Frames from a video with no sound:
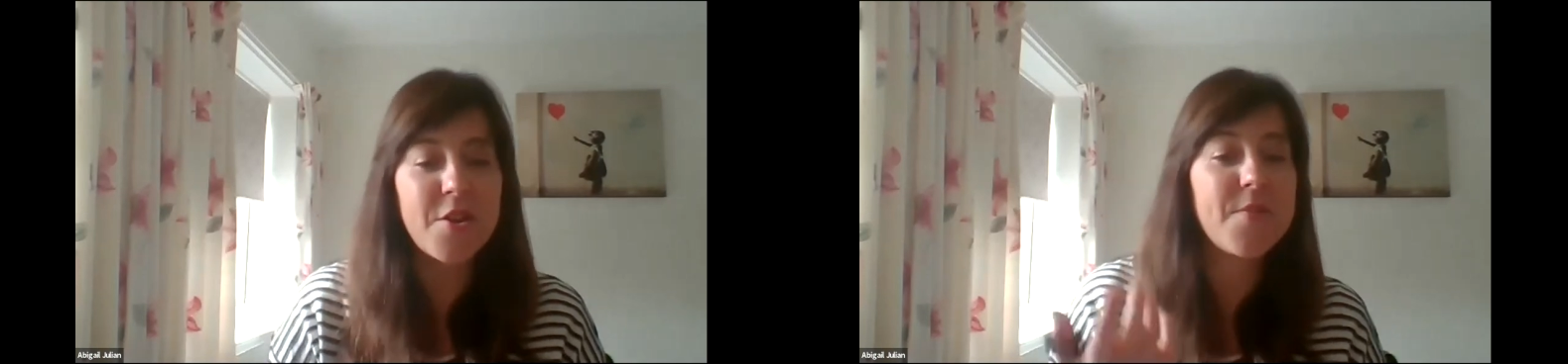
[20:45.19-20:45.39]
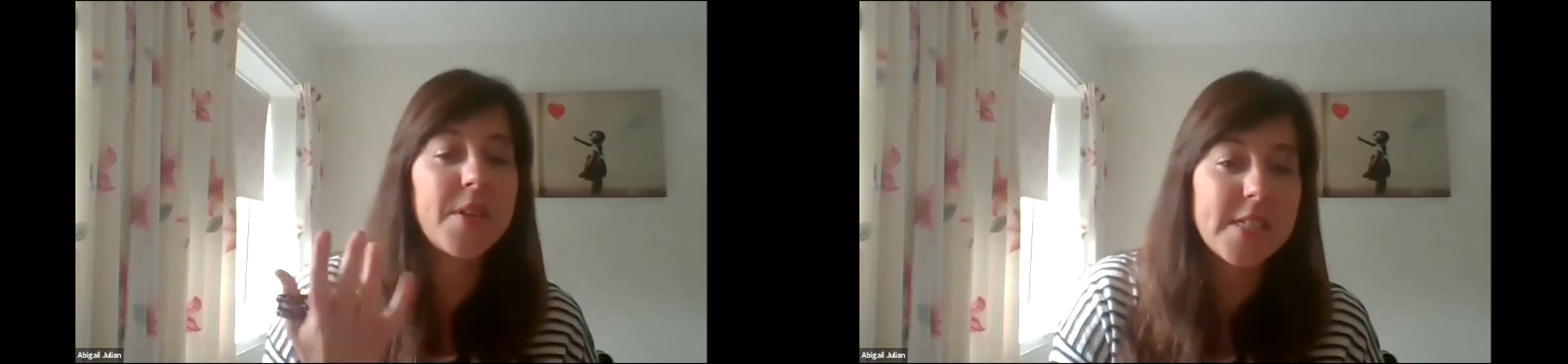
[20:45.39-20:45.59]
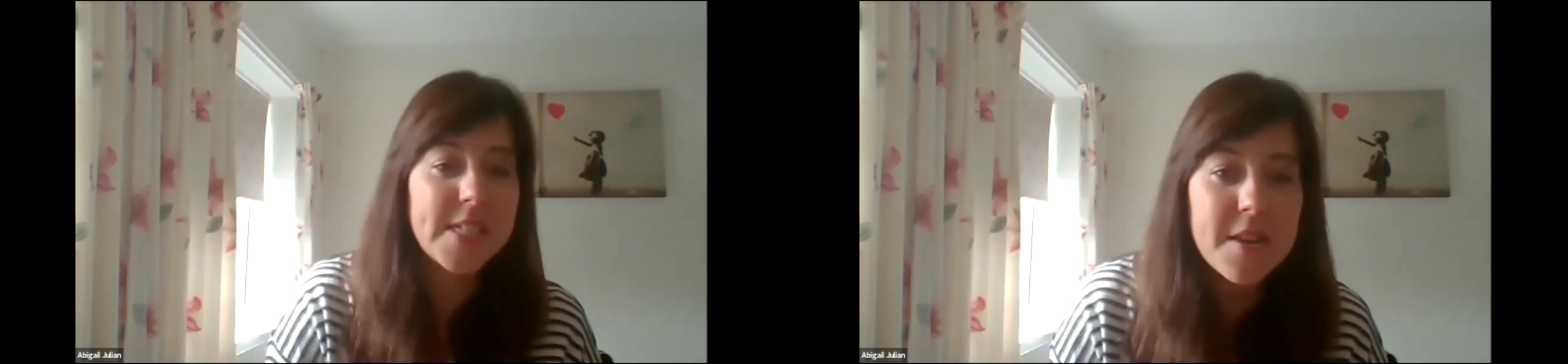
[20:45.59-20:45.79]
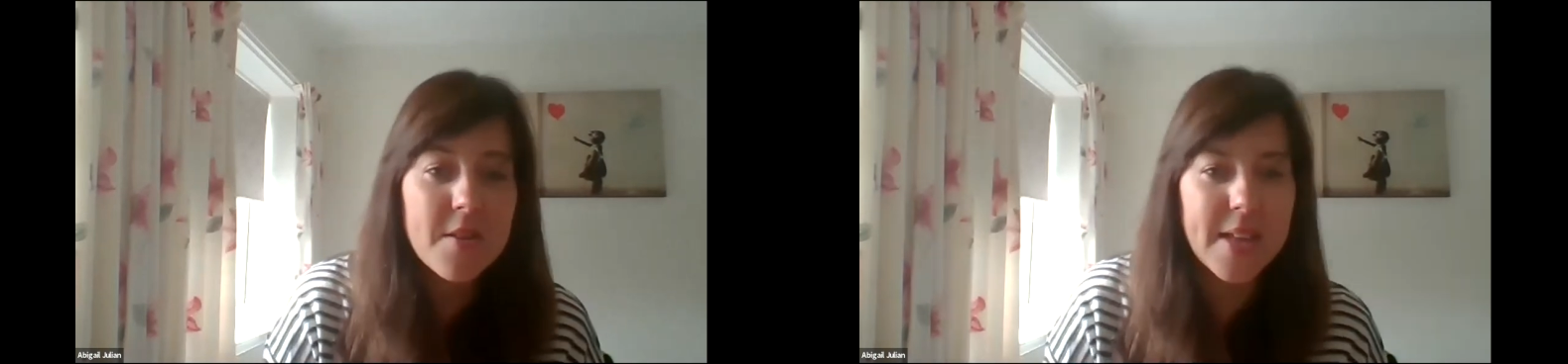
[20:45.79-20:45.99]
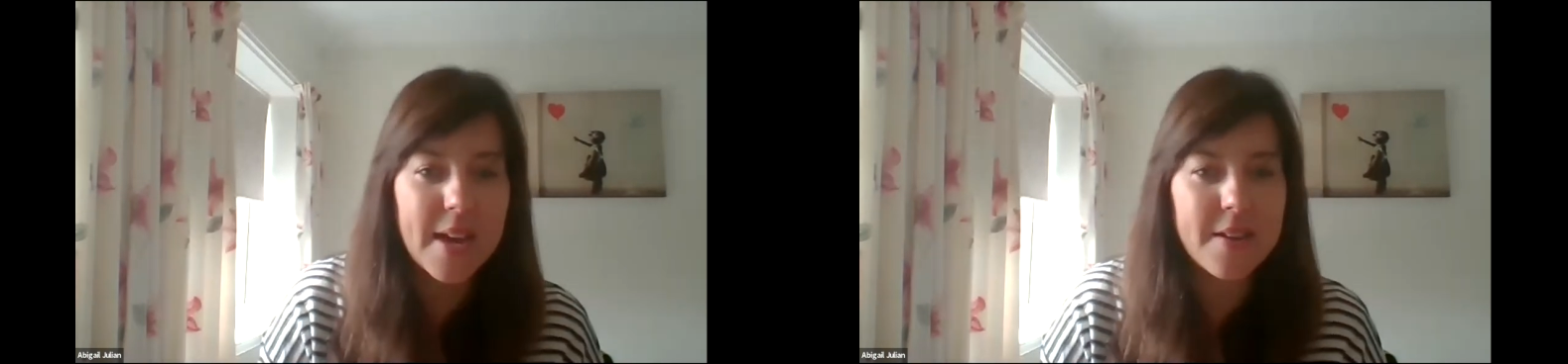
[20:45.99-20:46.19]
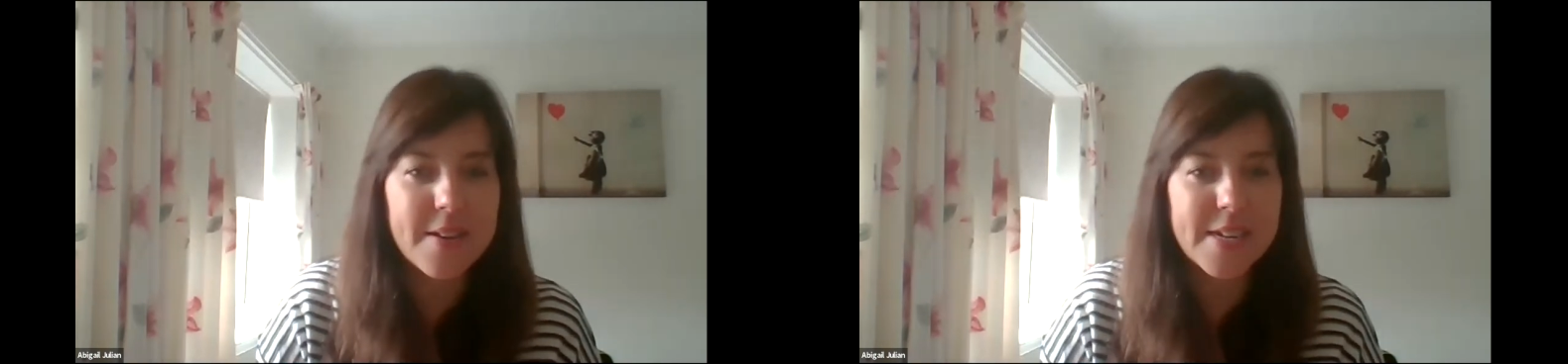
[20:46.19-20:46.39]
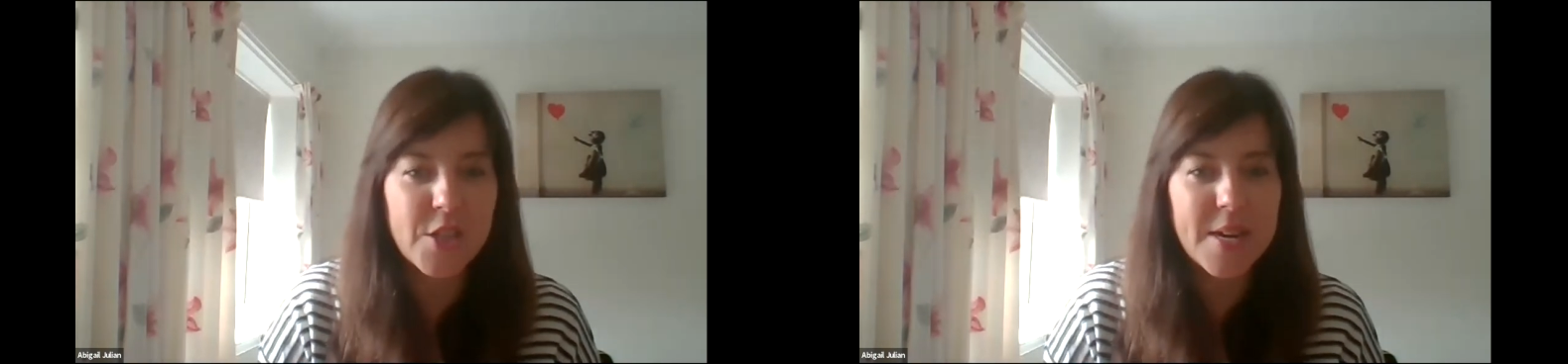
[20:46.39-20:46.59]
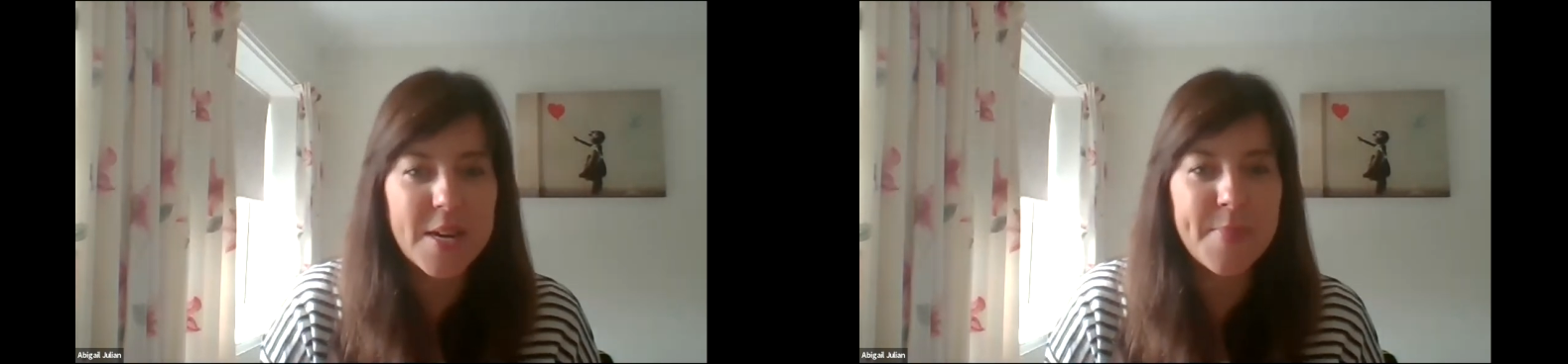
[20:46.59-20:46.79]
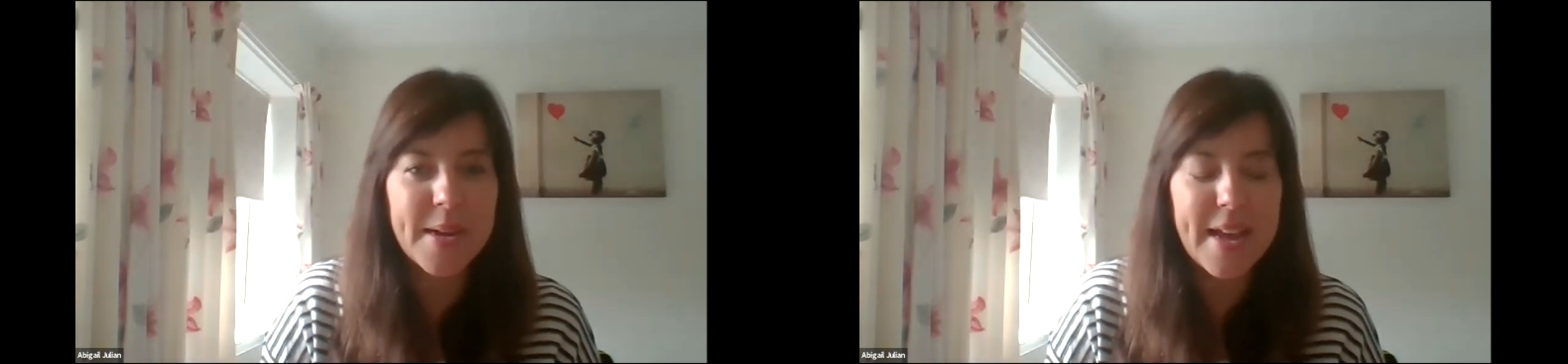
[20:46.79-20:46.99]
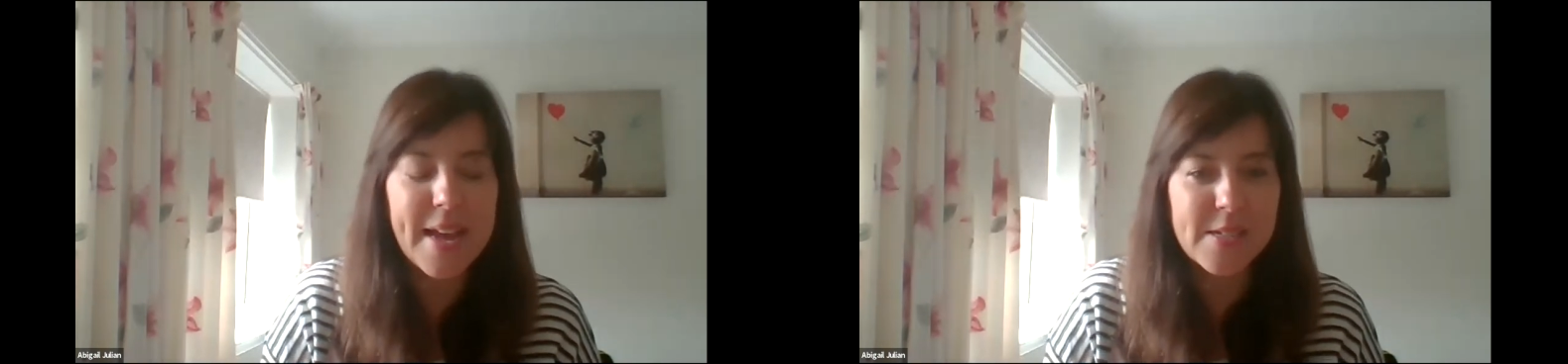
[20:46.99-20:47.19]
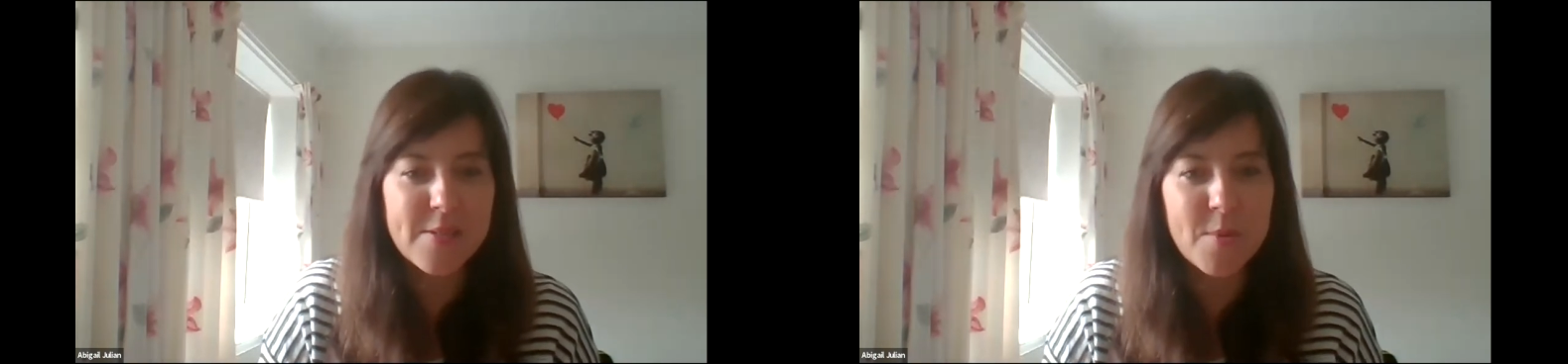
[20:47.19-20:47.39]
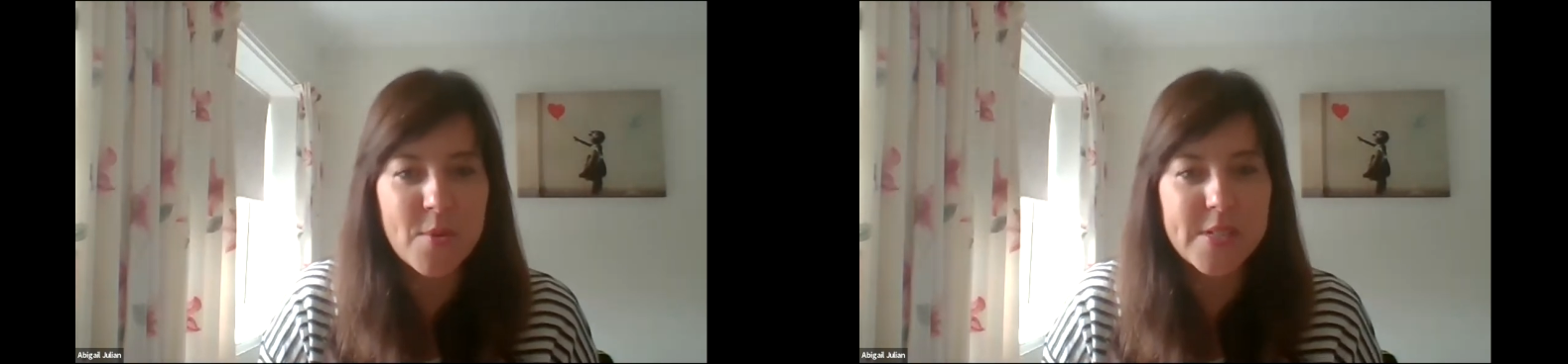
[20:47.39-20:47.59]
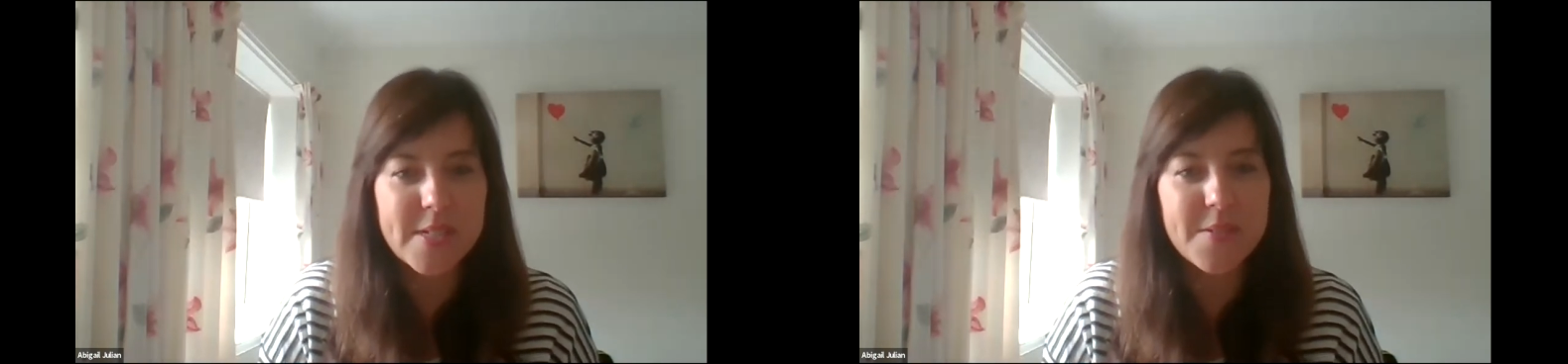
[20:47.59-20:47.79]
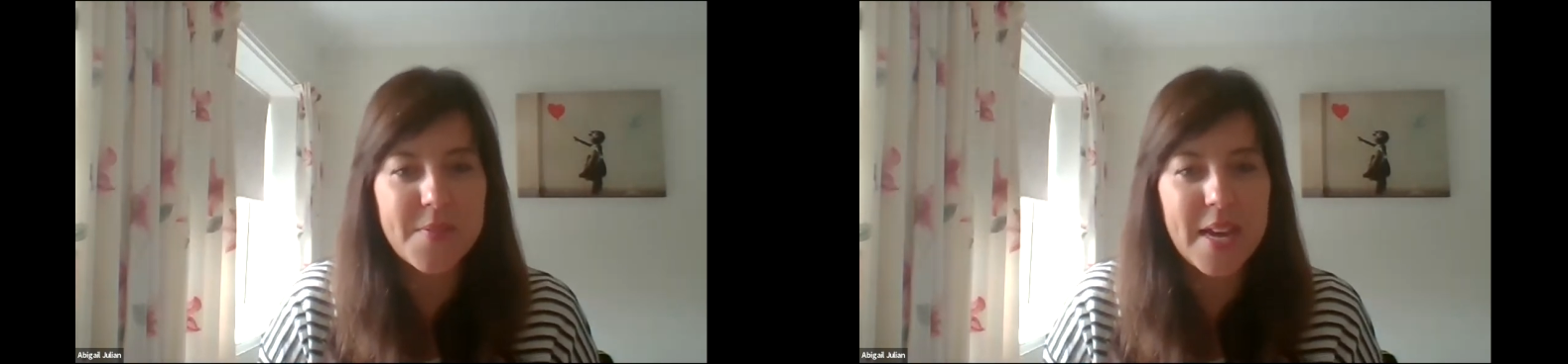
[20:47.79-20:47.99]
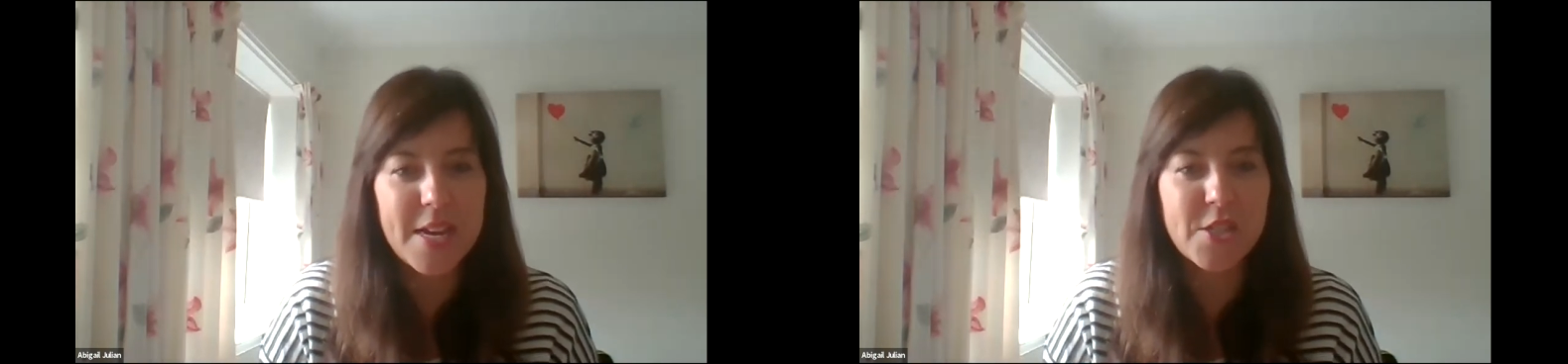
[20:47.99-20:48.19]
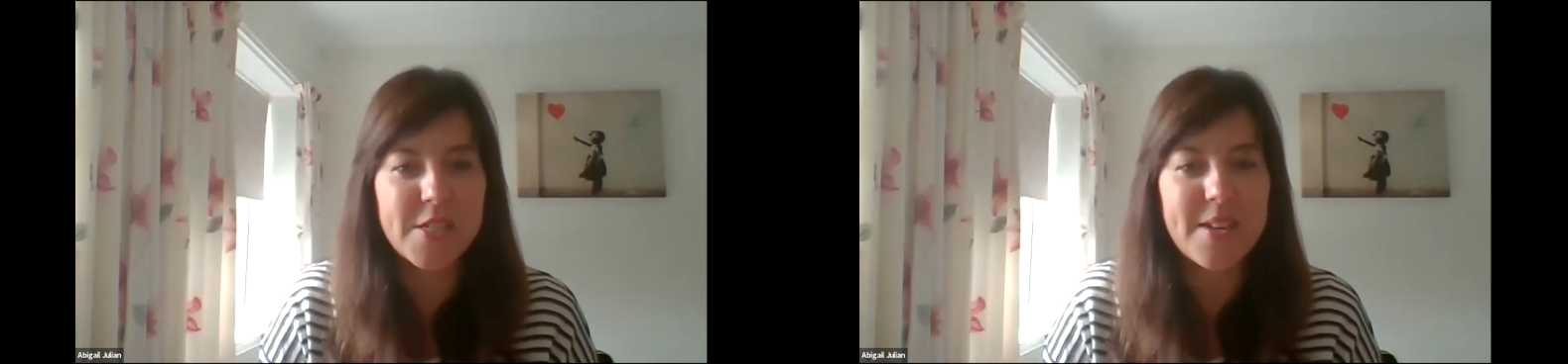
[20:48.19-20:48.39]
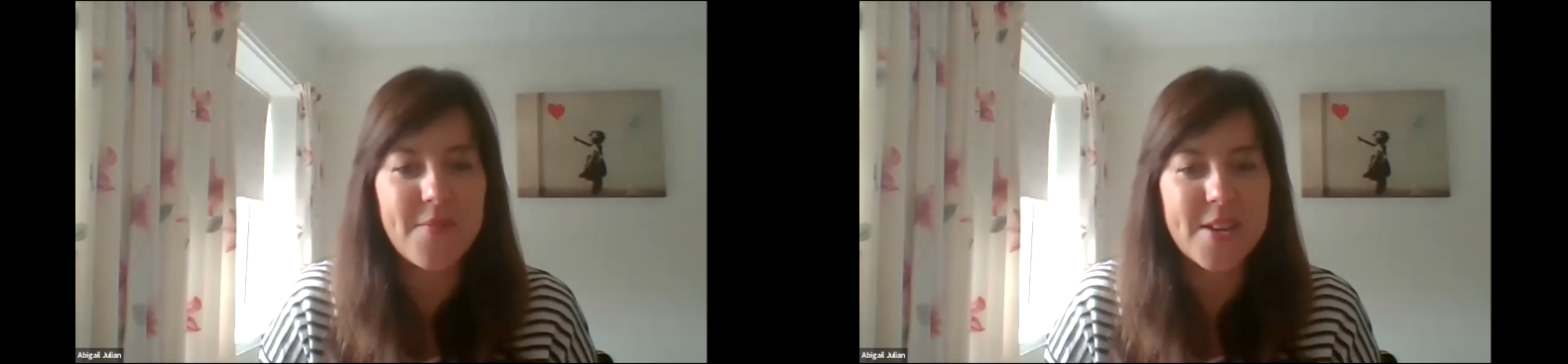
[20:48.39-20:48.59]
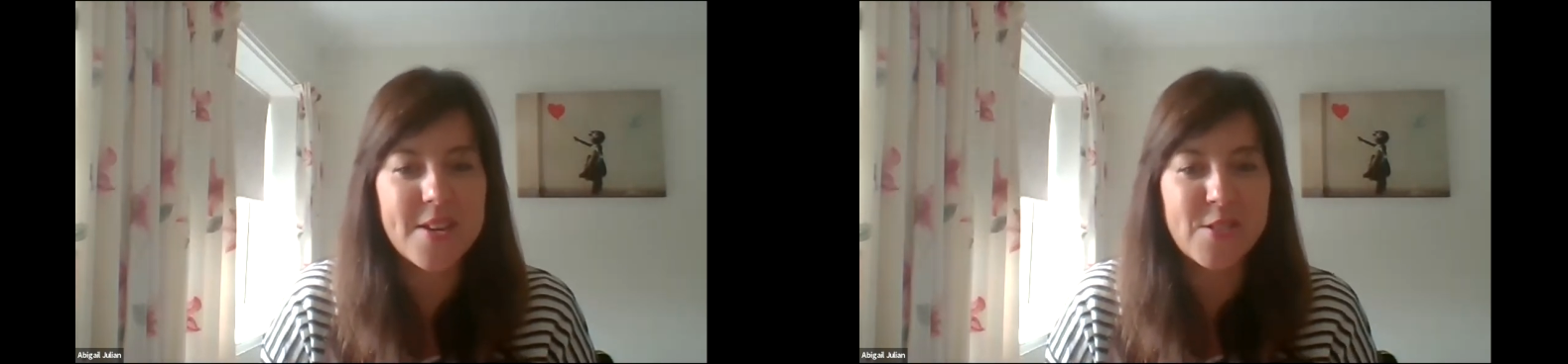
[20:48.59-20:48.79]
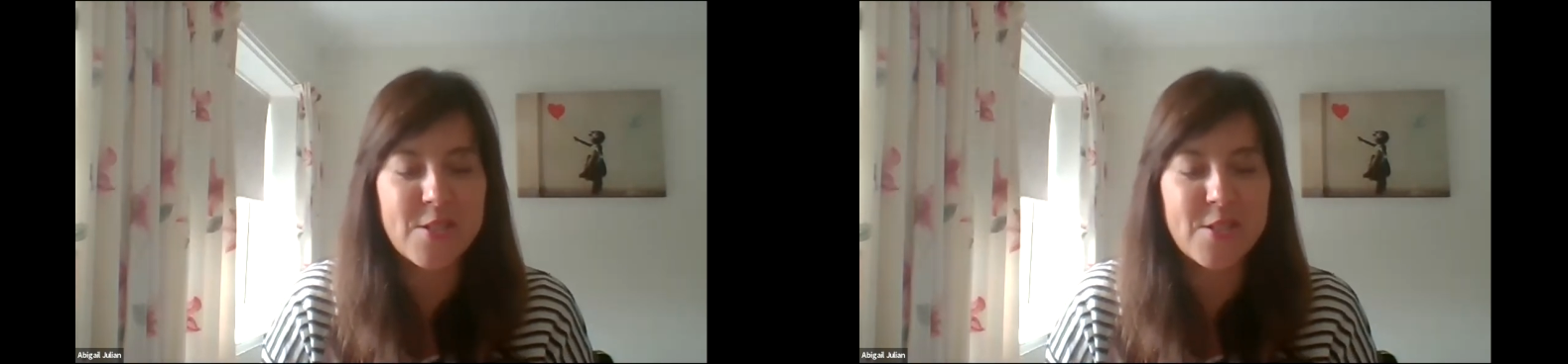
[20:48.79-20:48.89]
And you've continued that learning journey by getting some more certifications, haven't you?